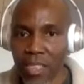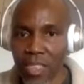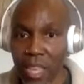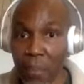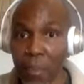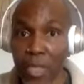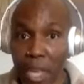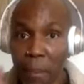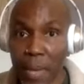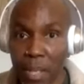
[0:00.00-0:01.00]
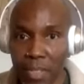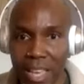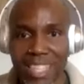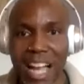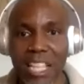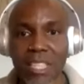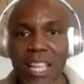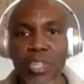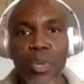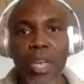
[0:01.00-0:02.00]
The ability, because
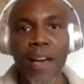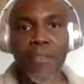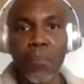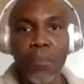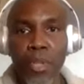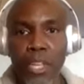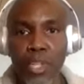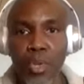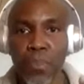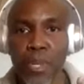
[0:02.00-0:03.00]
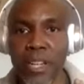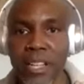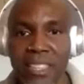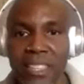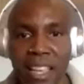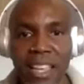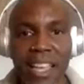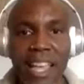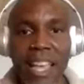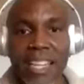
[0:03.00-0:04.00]
that's where you have the ability to experience
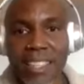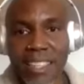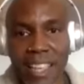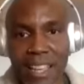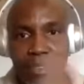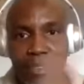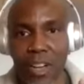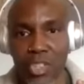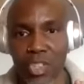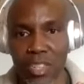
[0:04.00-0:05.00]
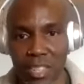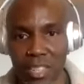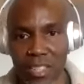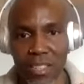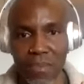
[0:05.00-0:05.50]
any state of consciousness.